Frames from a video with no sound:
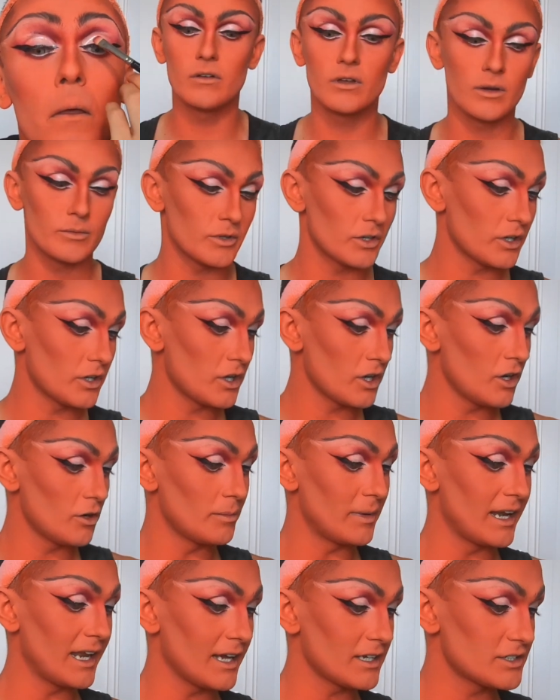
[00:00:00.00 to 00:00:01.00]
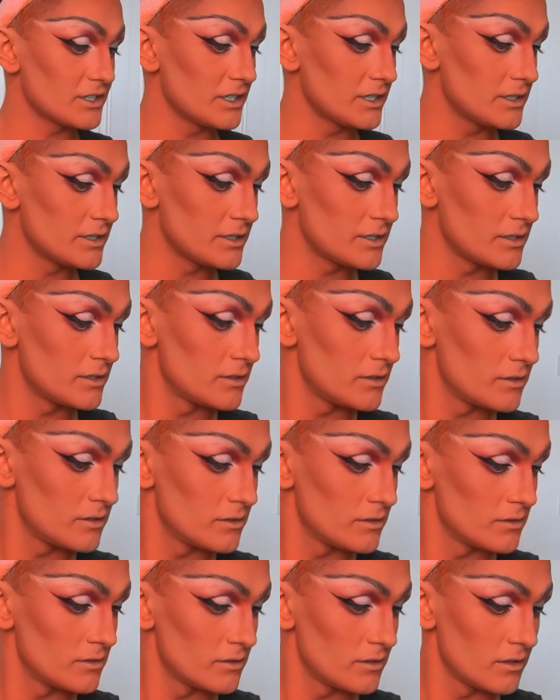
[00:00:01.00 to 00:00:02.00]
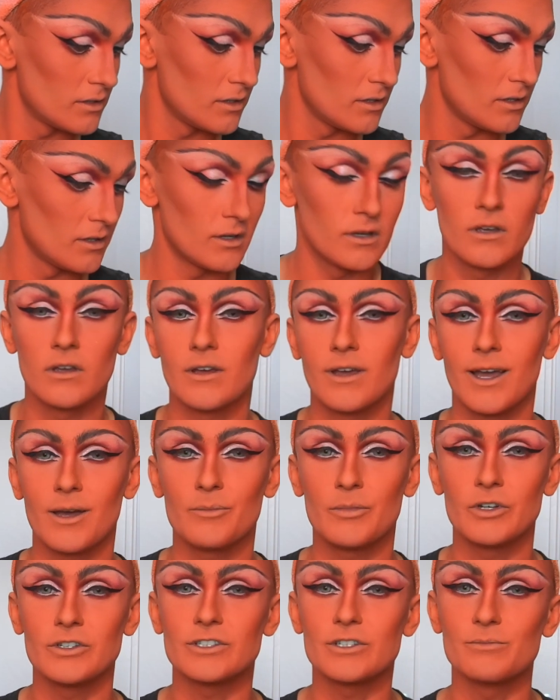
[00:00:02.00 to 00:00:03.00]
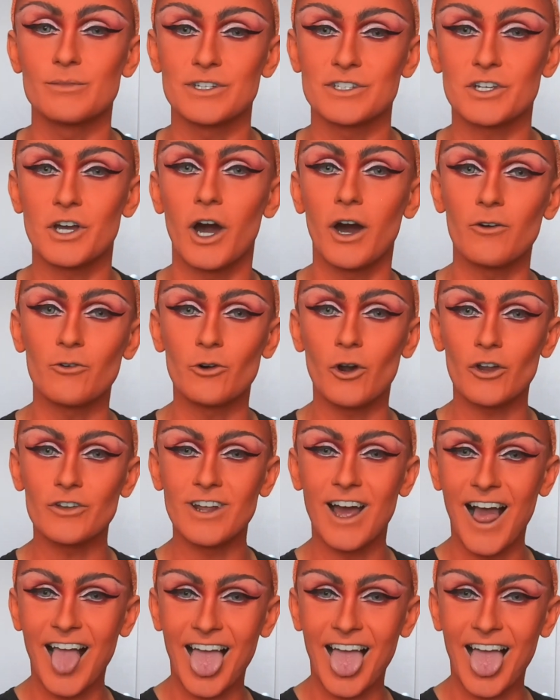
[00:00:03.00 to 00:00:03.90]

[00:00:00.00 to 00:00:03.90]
I'm gonna curl my lashes and put some mascara on.